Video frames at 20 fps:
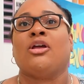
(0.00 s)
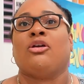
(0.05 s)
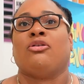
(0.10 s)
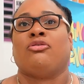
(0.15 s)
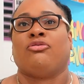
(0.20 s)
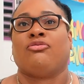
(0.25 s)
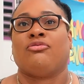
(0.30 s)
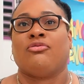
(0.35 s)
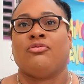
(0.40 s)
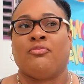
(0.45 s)

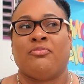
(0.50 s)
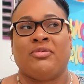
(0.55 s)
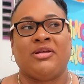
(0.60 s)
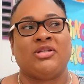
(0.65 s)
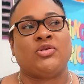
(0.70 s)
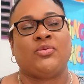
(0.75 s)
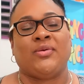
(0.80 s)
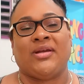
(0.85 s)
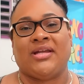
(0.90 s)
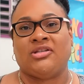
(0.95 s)
through
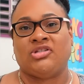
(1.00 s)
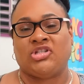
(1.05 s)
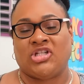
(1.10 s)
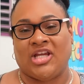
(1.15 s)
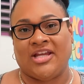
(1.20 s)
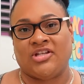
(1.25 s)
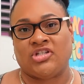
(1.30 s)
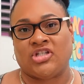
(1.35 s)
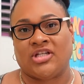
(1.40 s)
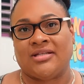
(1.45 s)
between
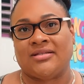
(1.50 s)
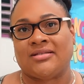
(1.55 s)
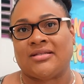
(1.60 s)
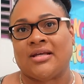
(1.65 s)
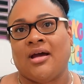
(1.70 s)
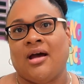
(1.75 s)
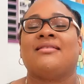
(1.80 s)
changes.